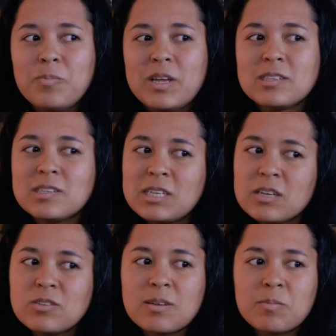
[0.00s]
It's
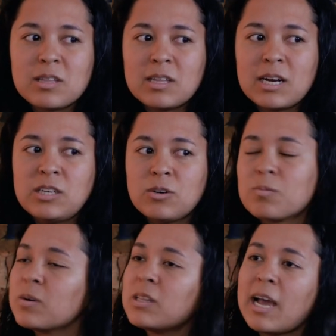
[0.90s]
still something that I
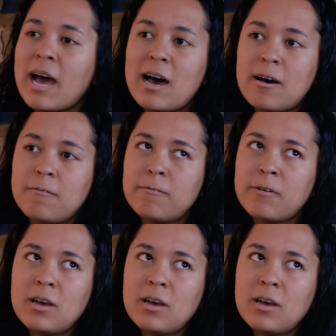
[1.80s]
don't really have